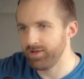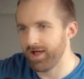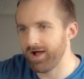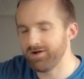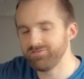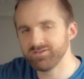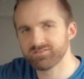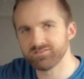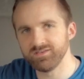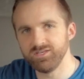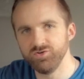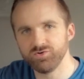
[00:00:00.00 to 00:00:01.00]
Now
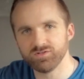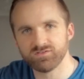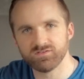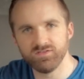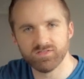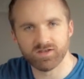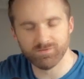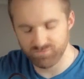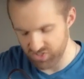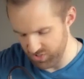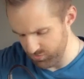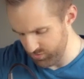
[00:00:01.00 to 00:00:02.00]
obviously you can see that
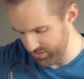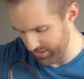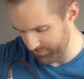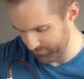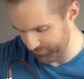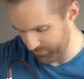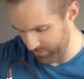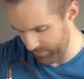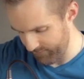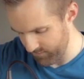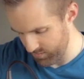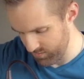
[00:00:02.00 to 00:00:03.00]
I'm tuning,
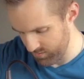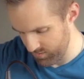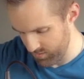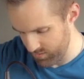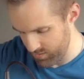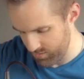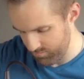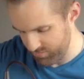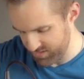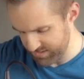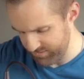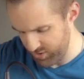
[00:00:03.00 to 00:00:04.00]

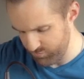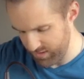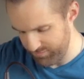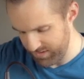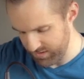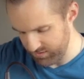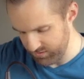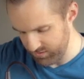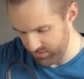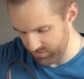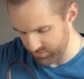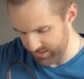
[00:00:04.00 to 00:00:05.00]
but some of you may be a
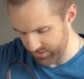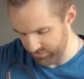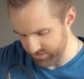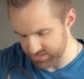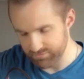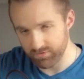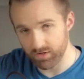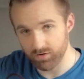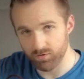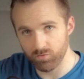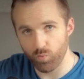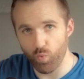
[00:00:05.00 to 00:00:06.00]
little curious
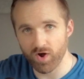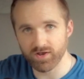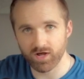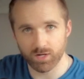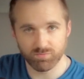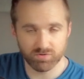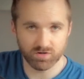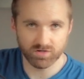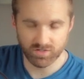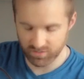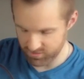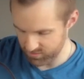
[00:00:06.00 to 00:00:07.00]
about what I
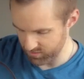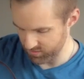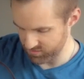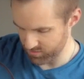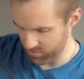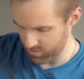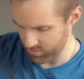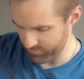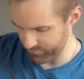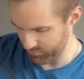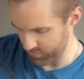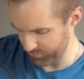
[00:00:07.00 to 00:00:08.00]
plugged into the guitar.
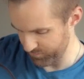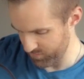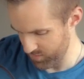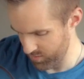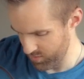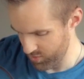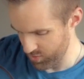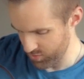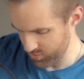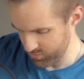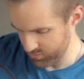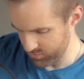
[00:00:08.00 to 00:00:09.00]
Well,
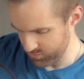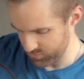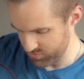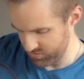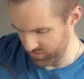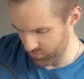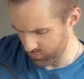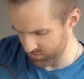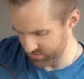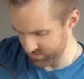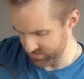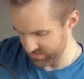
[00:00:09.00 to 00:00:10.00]
so the
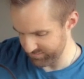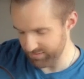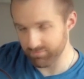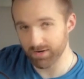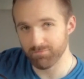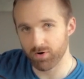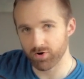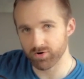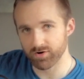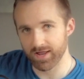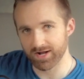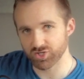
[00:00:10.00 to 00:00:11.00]
Aura system on my
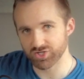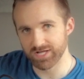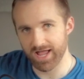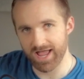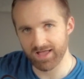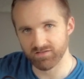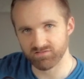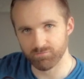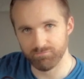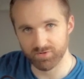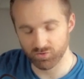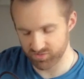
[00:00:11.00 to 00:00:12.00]
Martin actually has
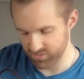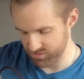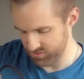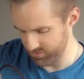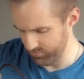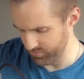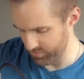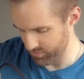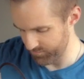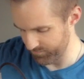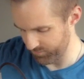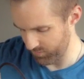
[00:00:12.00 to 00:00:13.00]
a built-in tuner,